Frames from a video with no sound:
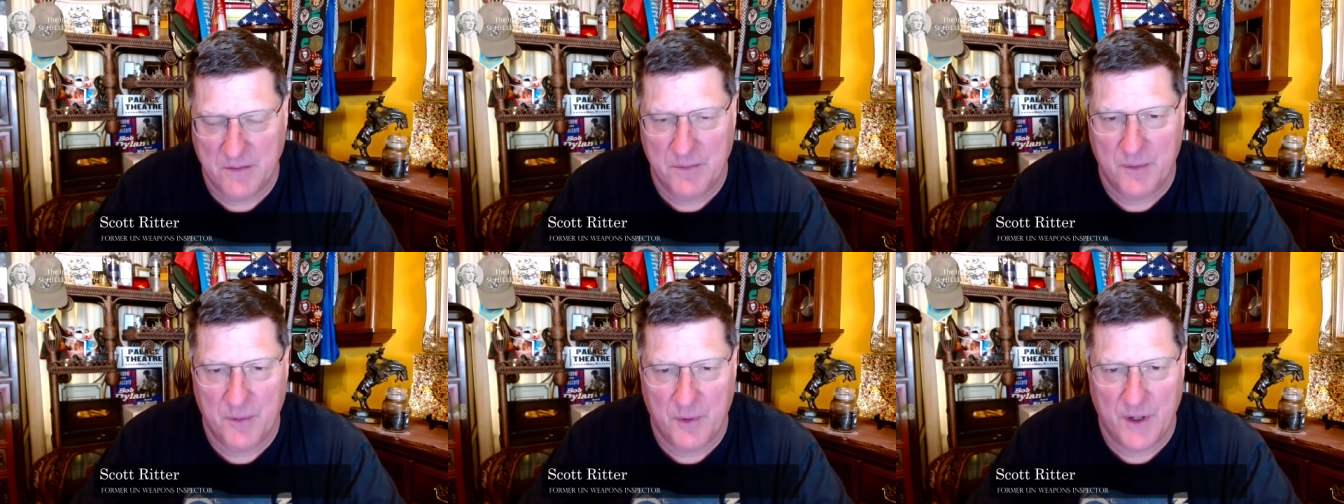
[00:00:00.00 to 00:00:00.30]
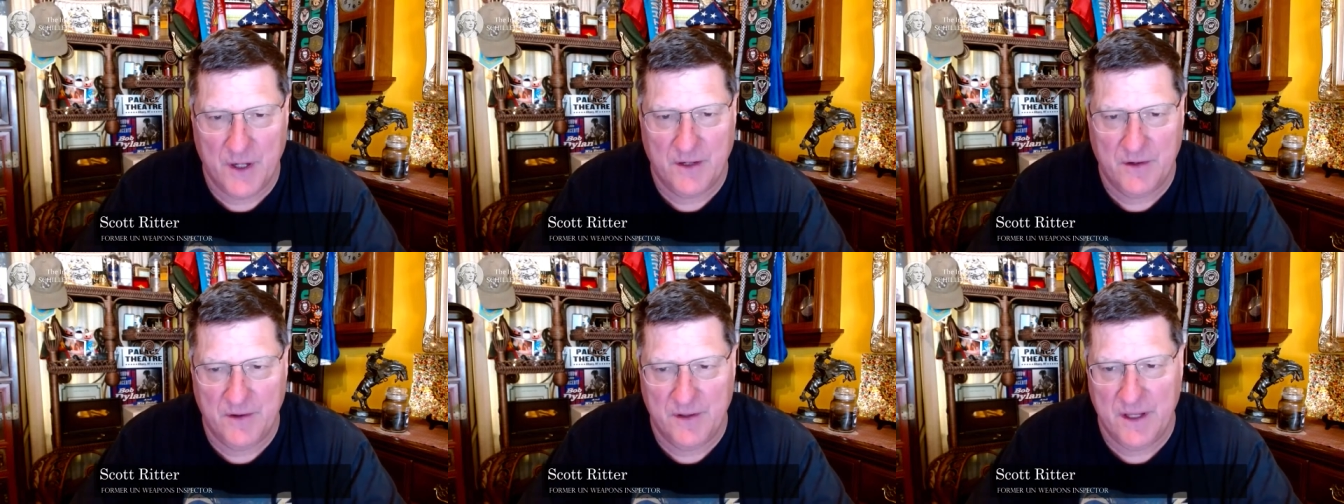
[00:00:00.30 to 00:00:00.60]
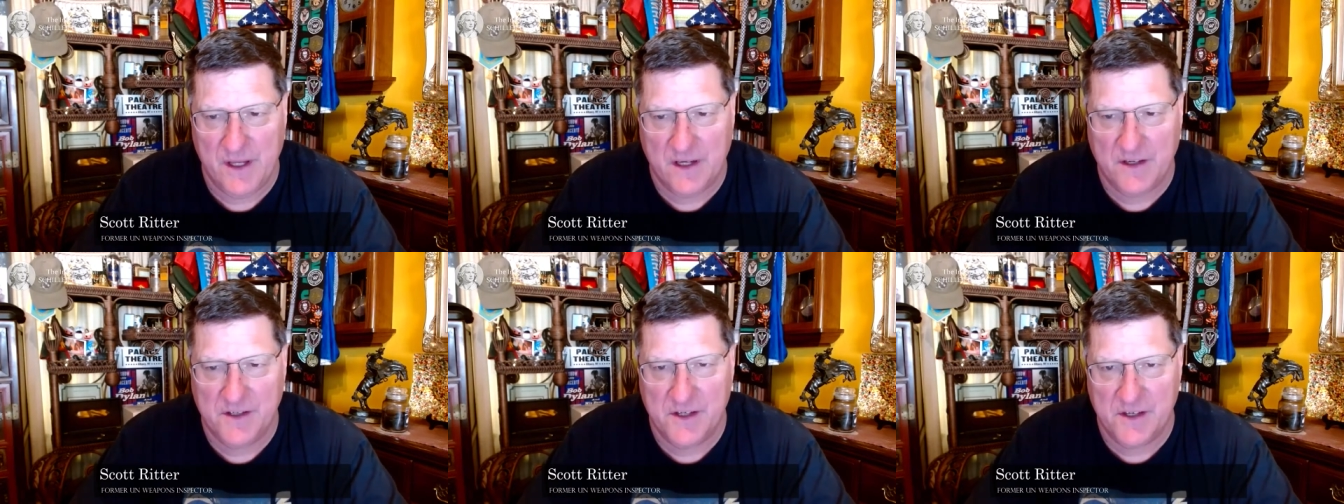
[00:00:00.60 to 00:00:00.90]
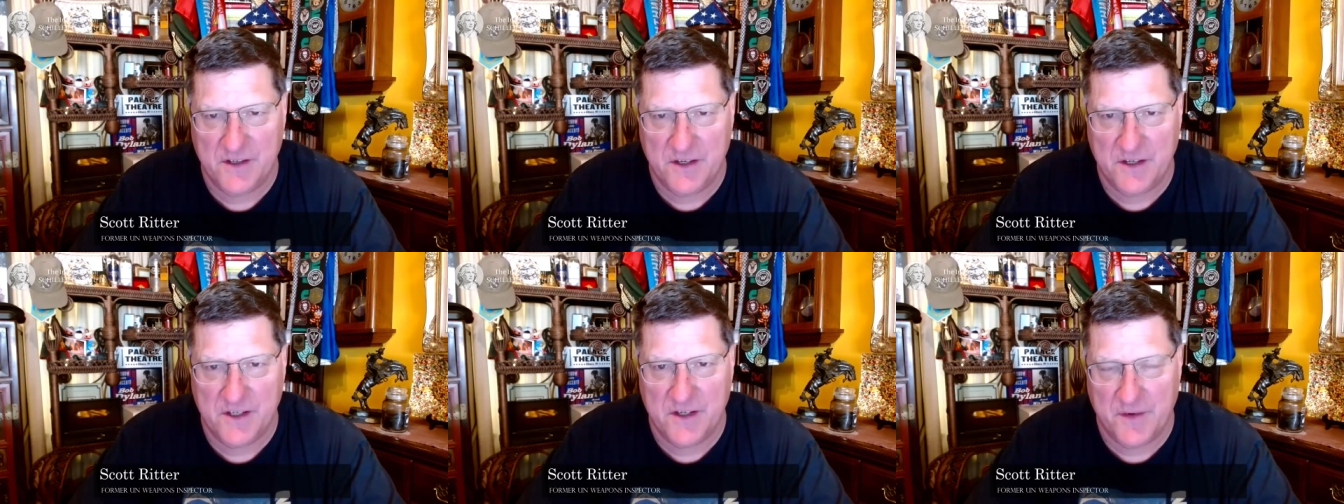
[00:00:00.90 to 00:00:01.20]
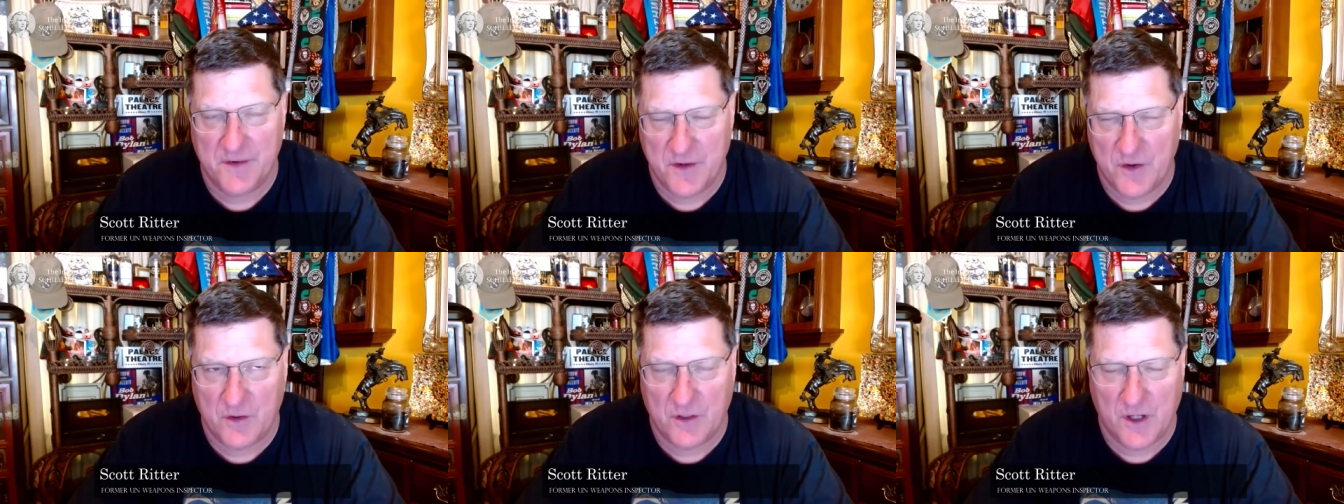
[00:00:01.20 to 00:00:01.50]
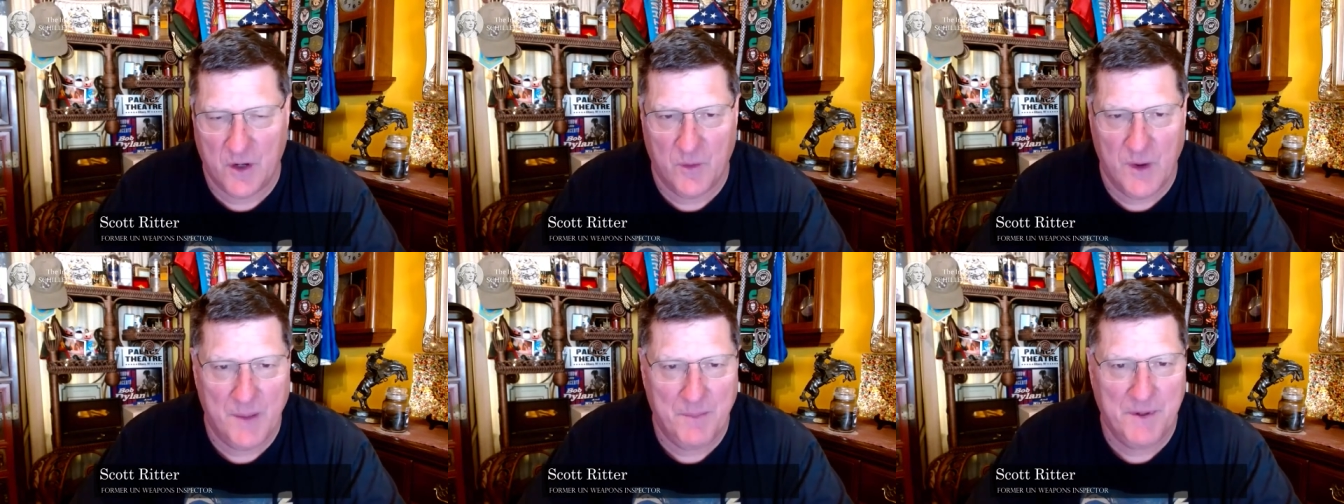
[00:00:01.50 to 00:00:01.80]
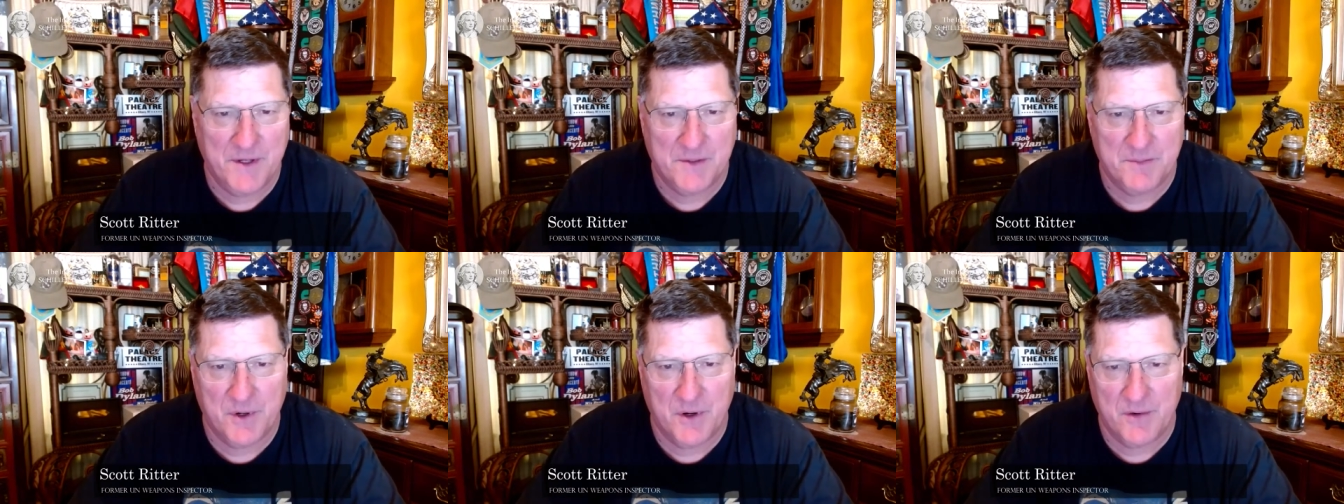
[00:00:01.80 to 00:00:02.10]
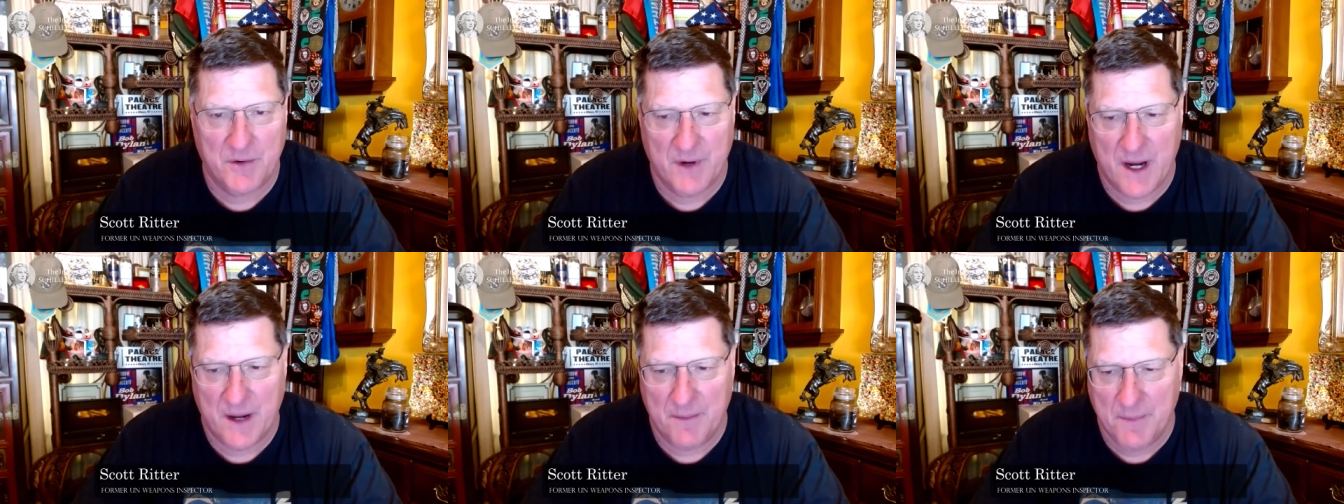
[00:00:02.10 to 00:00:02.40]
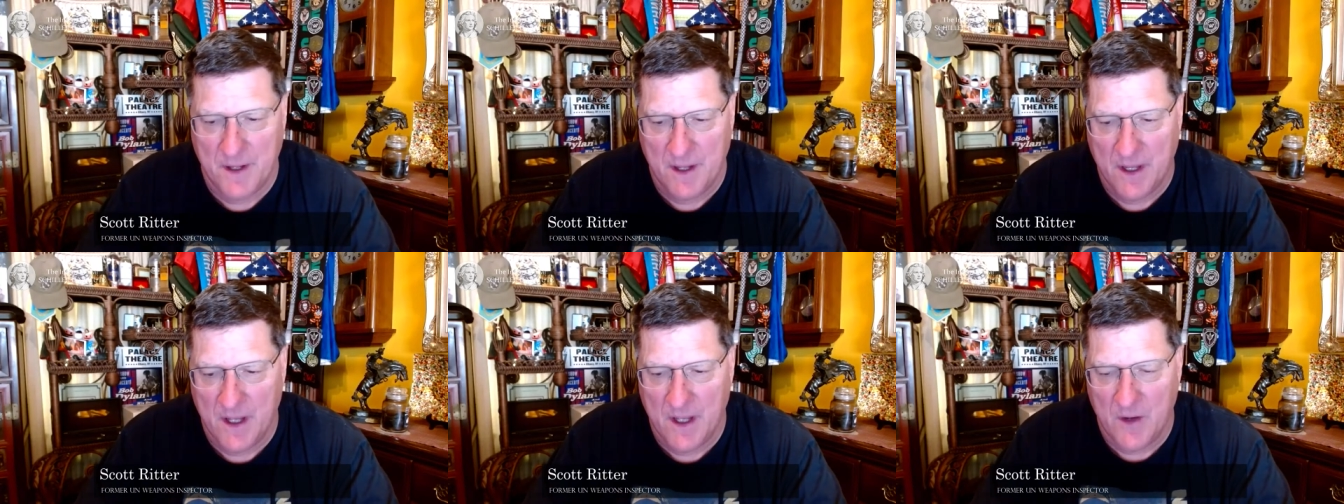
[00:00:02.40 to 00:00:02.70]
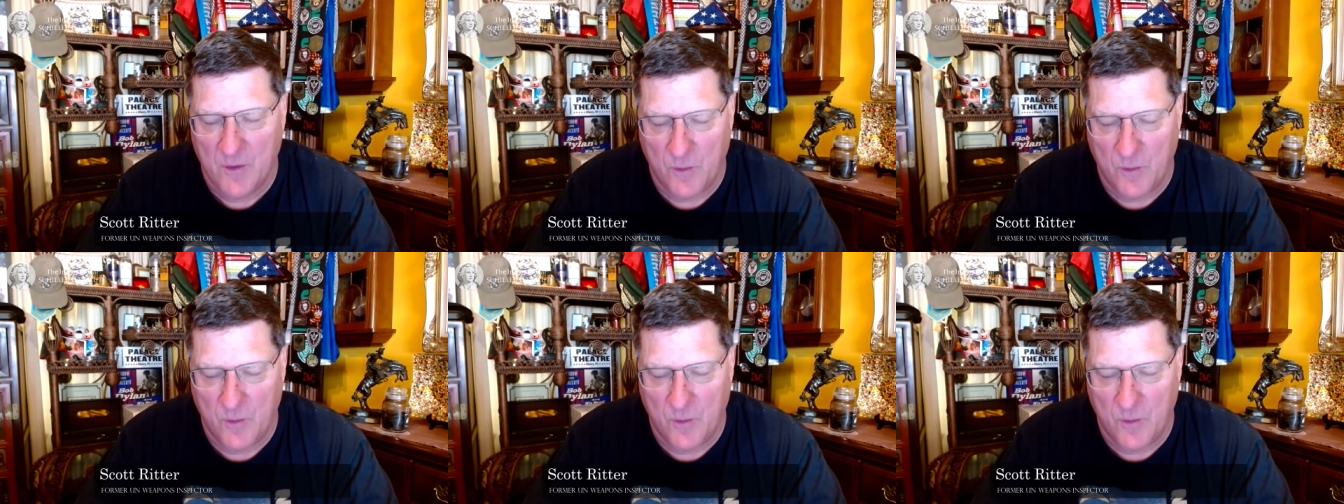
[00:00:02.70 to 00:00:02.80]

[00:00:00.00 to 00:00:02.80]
to be pointing to the existence of a nuclear weapons program,